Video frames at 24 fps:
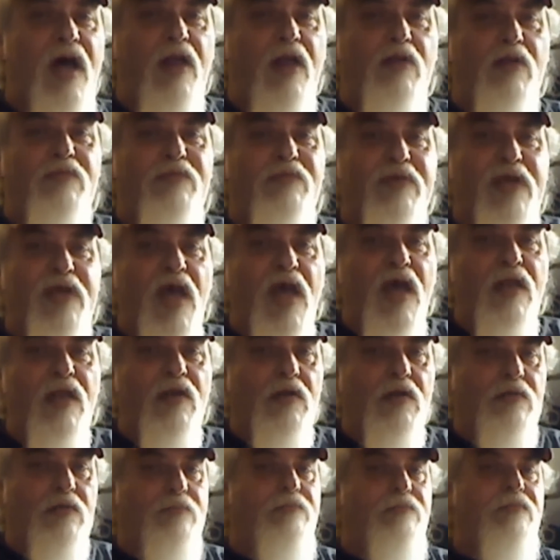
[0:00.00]
dollar for
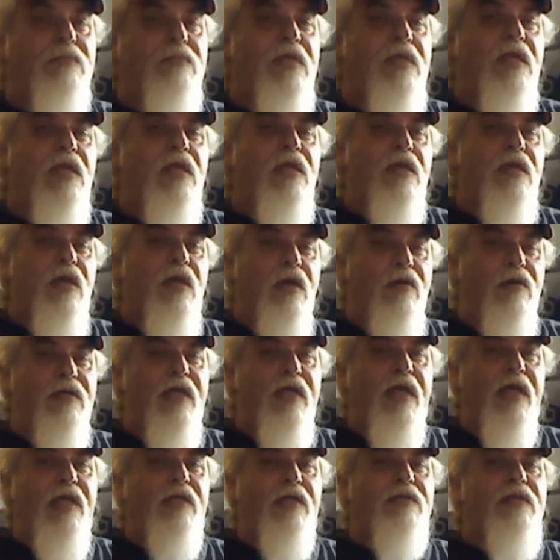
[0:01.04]
dollar.
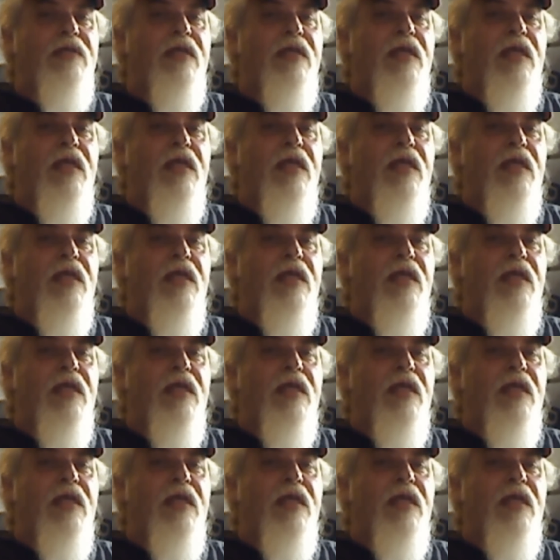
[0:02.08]
Okay,